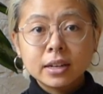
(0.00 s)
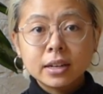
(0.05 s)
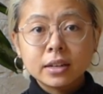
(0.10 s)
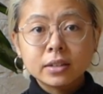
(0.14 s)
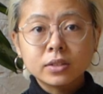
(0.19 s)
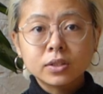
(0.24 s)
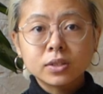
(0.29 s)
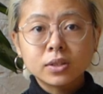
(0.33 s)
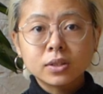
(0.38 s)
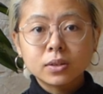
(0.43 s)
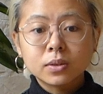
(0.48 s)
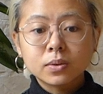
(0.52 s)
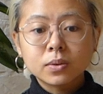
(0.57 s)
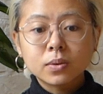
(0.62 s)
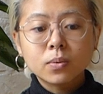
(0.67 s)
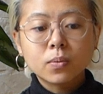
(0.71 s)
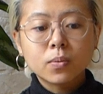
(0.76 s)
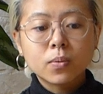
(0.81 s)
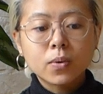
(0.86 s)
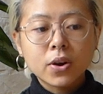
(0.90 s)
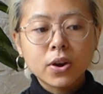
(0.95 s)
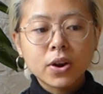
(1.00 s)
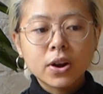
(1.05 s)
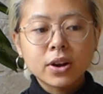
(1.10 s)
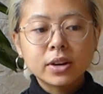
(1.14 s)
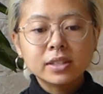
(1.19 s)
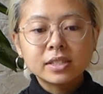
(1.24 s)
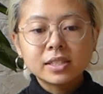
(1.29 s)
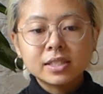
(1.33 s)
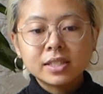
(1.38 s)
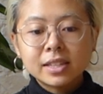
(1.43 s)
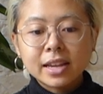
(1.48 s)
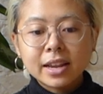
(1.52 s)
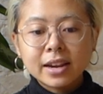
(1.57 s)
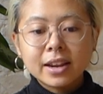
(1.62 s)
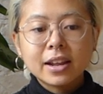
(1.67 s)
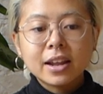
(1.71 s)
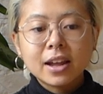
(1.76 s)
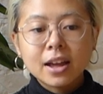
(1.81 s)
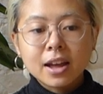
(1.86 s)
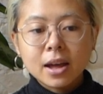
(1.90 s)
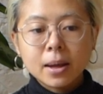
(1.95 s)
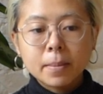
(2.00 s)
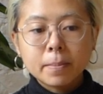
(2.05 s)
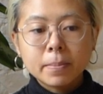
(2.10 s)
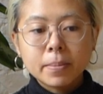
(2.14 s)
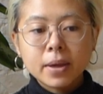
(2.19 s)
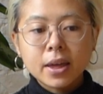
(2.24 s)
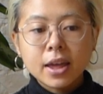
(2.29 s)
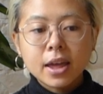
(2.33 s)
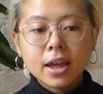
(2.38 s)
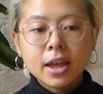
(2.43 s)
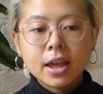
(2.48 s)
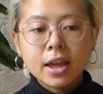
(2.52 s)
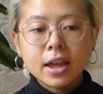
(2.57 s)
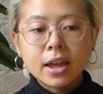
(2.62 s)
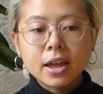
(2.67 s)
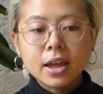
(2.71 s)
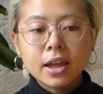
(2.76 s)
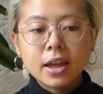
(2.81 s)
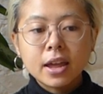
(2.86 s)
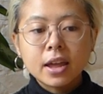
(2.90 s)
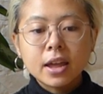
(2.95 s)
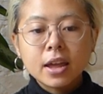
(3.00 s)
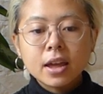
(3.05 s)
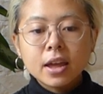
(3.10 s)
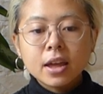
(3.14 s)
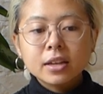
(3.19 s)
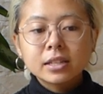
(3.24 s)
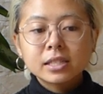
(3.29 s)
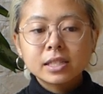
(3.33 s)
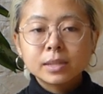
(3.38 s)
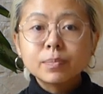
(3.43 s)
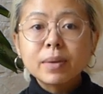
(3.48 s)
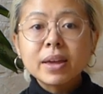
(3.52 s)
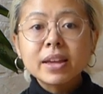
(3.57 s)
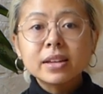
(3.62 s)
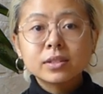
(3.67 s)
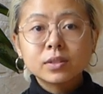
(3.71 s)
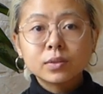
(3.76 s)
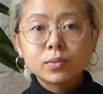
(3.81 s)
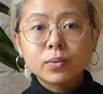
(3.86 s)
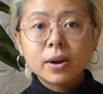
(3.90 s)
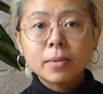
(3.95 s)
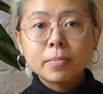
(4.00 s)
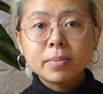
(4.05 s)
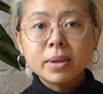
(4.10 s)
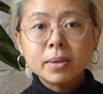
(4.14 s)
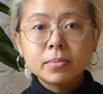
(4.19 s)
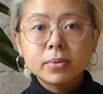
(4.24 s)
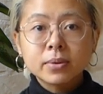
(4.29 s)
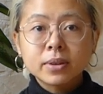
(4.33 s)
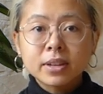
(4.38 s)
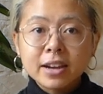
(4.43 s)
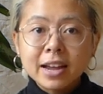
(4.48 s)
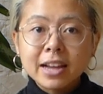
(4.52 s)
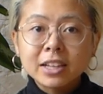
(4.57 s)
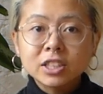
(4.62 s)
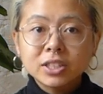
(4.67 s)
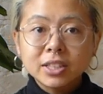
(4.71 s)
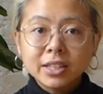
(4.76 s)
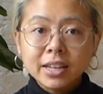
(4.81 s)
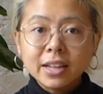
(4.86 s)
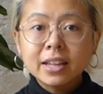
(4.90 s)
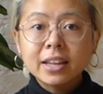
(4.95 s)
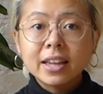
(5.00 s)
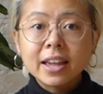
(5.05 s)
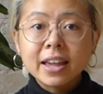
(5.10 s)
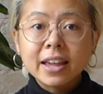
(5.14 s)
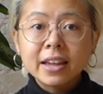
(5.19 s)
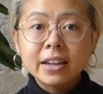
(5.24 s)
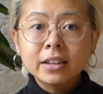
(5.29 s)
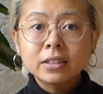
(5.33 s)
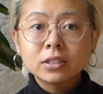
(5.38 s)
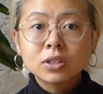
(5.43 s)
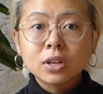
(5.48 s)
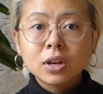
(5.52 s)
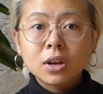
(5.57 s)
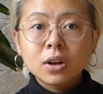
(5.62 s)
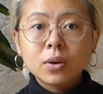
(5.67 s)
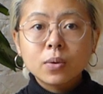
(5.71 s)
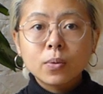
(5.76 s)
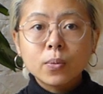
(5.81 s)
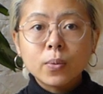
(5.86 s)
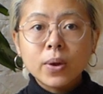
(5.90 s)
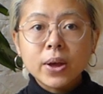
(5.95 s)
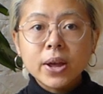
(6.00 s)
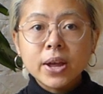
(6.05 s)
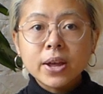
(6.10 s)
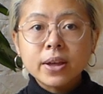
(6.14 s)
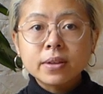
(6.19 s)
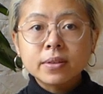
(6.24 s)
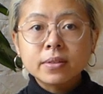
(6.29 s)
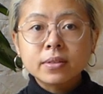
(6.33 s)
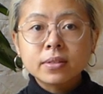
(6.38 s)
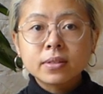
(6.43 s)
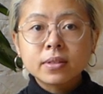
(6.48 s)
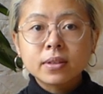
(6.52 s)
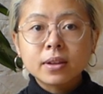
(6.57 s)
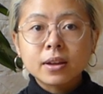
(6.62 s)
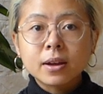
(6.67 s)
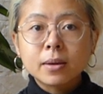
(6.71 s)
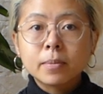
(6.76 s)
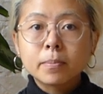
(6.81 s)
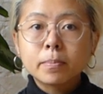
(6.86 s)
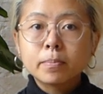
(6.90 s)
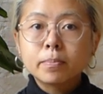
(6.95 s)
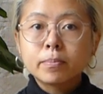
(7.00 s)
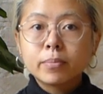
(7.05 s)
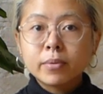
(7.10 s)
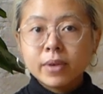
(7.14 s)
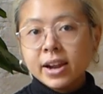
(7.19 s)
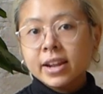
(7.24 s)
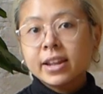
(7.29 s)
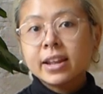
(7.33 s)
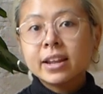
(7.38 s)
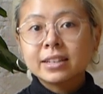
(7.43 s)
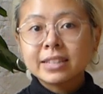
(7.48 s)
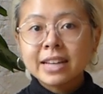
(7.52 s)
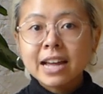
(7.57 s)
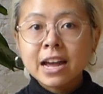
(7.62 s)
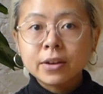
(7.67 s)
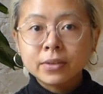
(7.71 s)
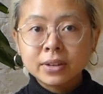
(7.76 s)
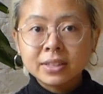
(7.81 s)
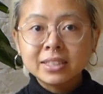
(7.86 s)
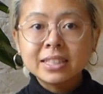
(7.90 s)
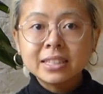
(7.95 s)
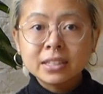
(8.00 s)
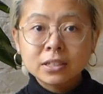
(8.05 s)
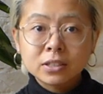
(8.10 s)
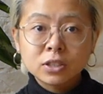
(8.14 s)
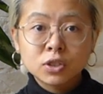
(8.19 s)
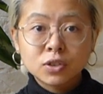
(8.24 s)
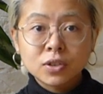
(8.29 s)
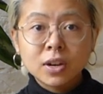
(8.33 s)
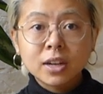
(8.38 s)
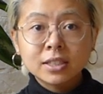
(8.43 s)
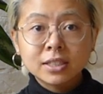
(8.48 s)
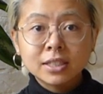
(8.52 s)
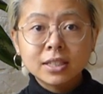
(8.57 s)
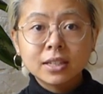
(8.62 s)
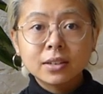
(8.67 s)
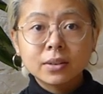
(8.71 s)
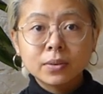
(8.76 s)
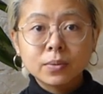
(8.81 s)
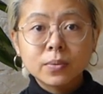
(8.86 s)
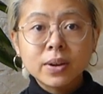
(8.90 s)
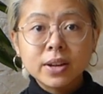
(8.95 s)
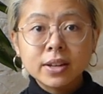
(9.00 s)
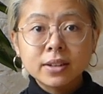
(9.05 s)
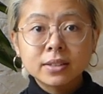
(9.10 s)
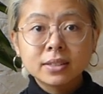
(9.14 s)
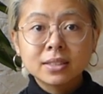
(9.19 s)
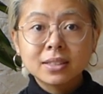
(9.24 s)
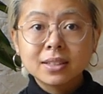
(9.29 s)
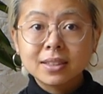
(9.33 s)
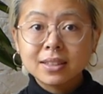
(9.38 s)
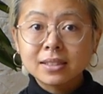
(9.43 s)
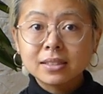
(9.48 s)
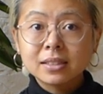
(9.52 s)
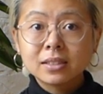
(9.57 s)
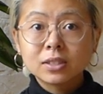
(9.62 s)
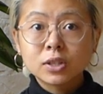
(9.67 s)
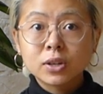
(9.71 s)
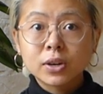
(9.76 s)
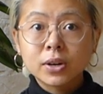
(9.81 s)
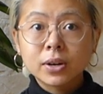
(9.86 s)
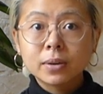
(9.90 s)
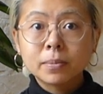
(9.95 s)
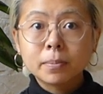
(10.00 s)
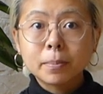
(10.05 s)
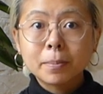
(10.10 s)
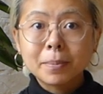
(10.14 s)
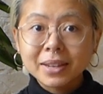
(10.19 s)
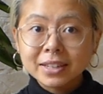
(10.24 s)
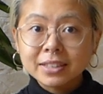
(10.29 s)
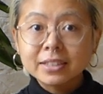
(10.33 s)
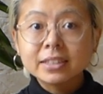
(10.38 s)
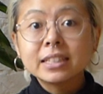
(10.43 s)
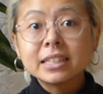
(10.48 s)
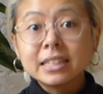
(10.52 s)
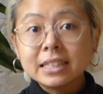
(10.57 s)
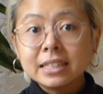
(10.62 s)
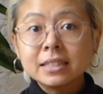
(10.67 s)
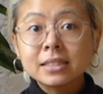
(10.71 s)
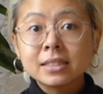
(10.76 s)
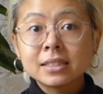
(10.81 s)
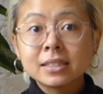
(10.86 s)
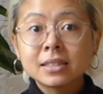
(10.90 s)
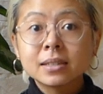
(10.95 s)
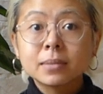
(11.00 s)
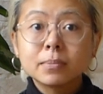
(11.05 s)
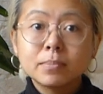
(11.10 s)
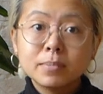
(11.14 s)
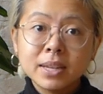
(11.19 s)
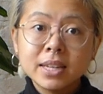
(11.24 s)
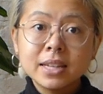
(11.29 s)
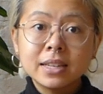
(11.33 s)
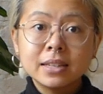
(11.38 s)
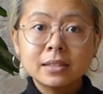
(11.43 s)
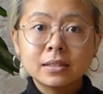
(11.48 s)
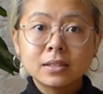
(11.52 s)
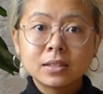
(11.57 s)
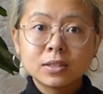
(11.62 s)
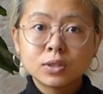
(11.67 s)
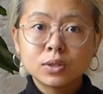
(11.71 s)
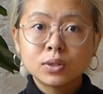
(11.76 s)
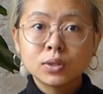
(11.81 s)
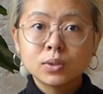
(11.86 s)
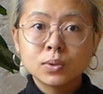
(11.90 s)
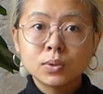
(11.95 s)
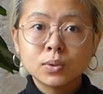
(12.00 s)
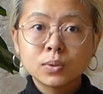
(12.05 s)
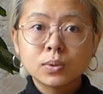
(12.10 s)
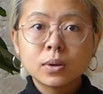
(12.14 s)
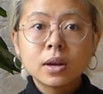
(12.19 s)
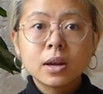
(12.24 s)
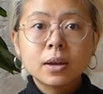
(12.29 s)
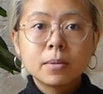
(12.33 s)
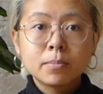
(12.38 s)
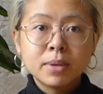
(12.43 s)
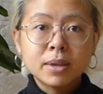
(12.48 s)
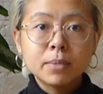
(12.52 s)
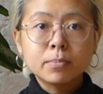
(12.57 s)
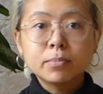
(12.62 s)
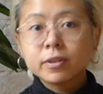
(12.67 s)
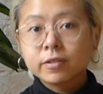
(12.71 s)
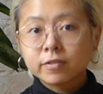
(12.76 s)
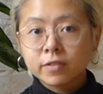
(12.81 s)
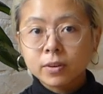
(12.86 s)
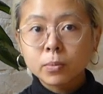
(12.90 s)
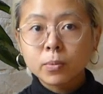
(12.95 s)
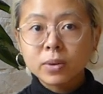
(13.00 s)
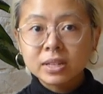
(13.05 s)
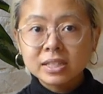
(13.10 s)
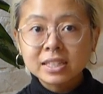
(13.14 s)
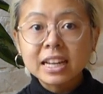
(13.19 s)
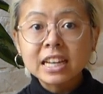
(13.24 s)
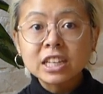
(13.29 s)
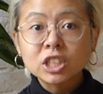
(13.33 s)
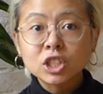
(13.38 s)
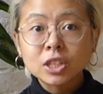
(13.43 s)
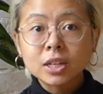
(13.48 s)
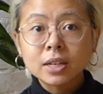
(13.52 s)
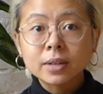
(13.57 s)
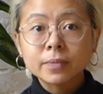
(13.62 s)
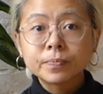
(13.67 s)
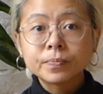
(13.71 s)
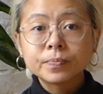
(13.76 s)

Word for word: And so we're setting up a space where people can actually engage with uh, breaking down and deconstructing what this term Middle East means to people from West Asia.